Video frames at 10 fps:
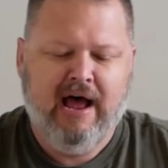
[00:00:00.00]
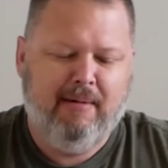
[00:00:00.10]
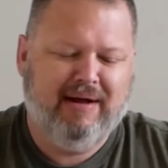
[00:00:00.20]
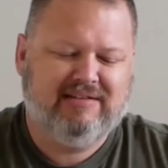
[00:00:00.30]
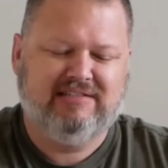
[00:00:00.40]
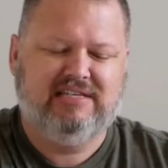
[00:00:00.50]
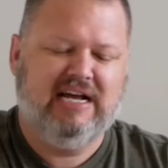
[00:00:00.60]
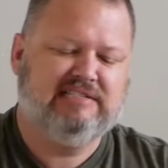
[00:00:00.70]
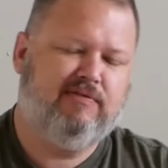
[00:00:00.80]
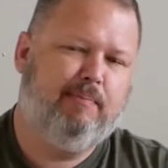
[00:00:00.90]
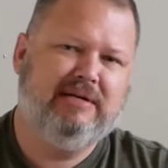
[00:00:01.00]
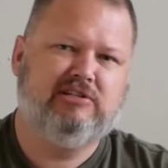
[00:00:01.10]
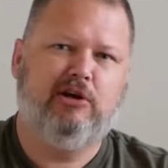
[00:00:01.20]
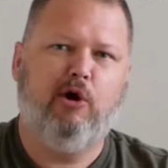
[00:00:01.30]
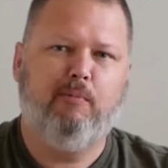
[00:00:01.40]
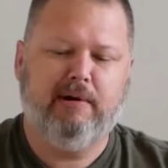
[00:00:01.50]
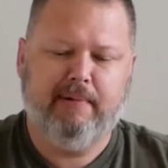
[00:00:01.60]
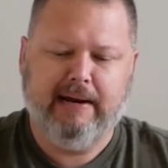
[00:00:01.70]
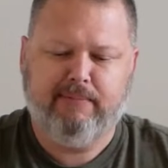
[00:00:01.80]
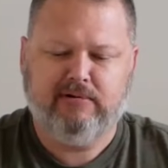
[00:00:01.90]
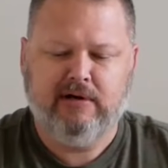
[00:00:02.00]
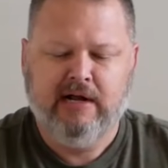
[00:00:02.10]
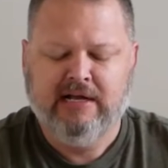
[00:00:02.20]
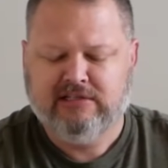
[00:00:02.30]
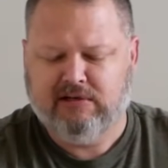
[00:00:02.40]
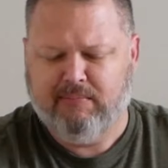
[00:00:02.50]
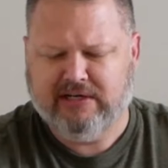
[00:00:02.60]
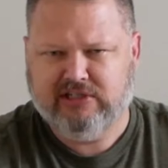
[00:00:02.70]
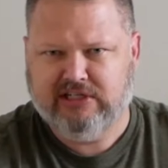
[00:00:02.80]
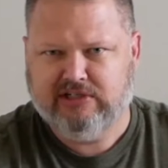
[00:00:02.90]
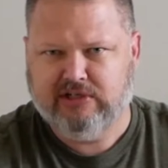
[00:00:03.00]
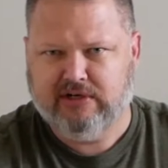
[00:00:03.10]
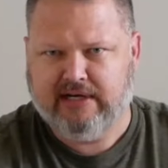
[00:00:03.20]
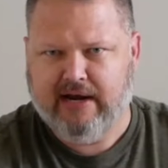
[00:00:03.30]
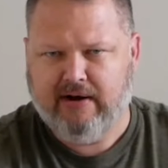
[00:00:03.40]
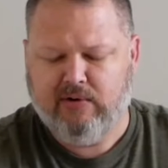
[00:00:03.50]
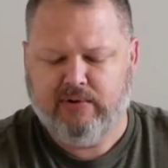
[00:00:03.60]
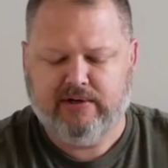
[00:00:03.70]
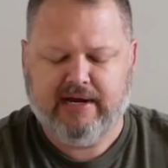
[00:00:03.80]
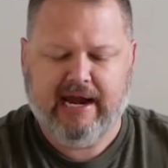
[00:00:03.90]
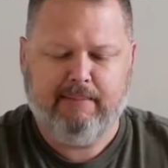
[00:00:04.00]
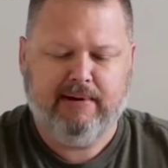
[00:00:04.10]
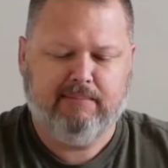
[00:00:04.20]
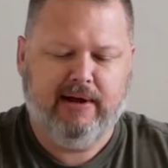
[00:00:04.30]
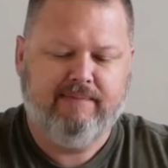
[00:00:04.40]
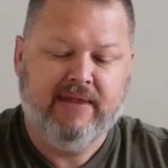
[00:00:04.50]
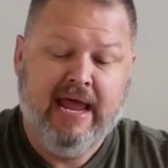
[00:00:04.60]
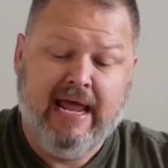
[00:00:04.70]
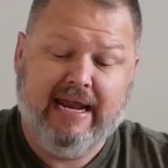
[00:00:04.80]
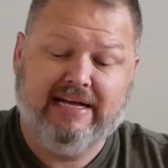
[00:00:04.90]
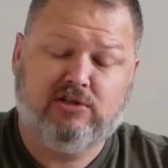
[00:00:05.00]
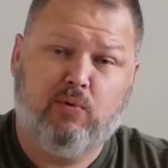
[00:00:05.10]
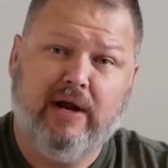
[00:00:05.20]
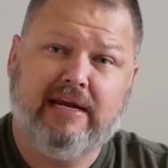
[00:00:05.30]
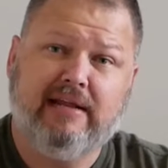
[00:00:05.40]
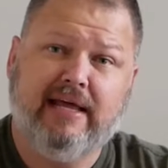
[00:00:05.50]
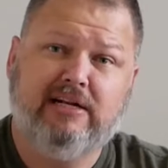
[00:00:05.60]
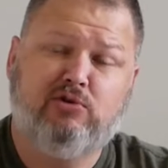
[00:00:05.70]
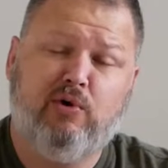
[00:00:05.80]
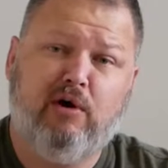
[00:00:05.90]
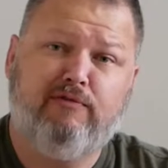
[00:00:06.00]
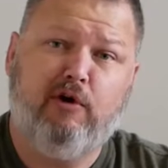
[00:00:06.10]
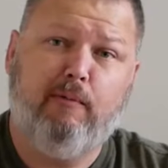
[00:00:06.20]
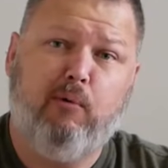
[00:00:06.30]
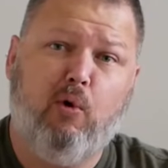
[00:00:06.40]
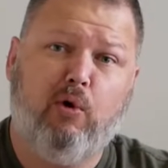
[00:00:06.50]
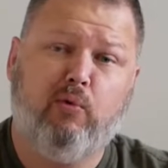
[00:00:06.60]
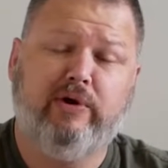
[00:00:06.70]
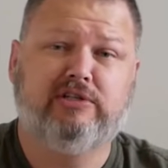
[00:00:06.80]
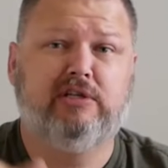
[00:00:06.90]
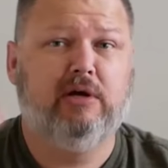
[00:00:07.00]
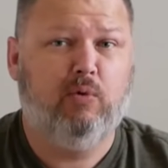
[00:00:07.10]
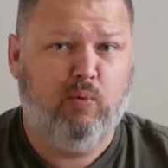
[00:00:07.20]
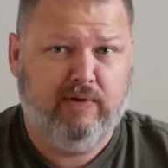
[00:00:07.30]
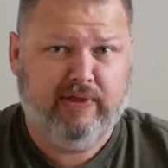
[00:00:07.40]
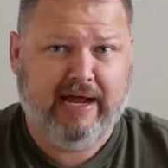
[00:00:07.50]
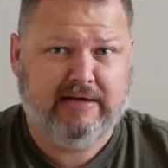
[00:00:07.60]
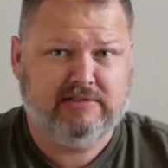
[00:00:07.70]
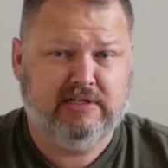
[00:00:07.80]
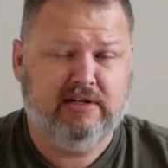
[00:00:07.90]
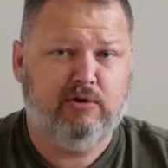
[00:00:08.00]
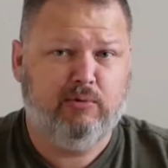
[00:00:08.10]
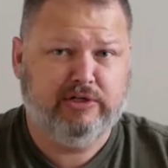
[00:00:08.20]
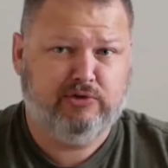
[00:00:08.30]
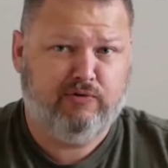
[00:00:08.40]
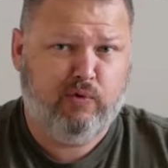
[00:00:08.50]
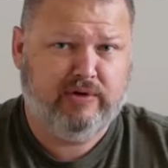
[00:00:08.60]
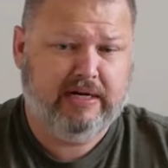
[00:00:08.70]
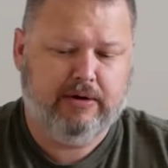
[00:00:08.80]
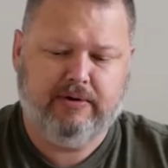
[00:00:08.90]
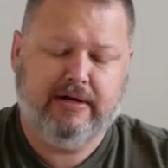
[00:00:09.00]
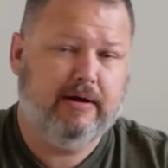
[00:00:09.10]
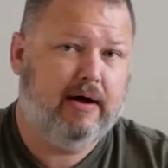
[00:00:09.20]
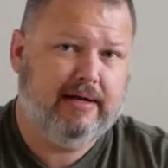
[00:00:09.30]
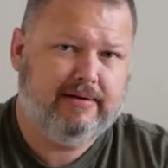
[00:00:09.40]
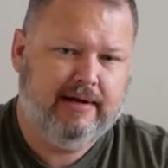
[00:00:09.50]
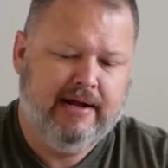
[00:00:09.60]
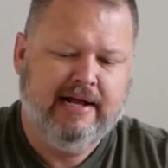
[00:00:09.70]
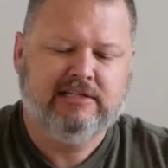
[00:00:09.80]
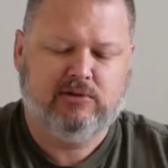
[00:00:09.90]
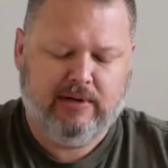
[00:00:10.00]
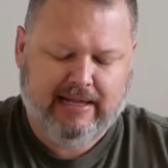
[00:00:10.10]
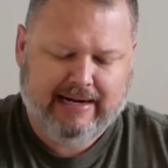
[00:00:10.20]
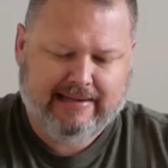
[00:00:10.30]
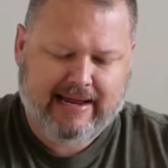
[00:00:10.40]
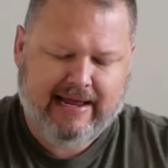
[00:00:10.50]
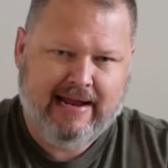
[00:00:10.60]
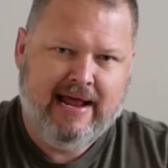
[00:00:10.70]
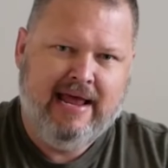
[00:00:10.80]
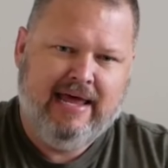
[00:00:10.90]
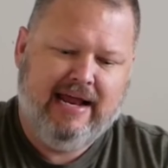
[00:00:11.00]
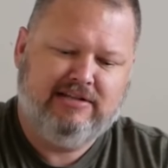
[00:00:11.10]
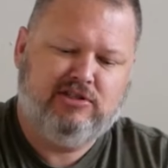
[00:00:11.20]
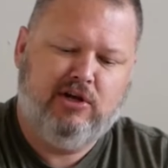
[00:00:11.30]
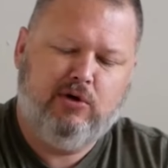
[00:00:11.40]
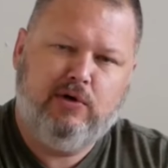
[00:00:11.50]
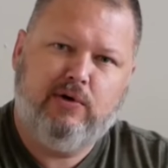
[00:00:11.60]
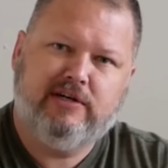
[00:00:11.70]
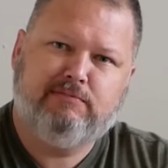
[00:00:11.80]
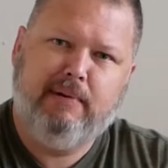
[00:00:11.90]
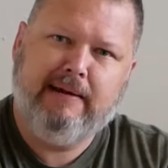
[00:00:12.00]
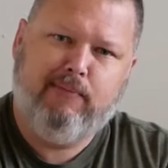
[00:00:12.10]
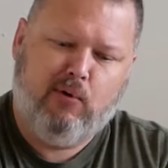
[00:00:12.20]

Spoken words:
about the size of a piece of notebook paper. So much easier to carry when you're camping, but it has a regulated 12-volt port, which the 1000 and the original 1400 did not. So I like that. It has the new USB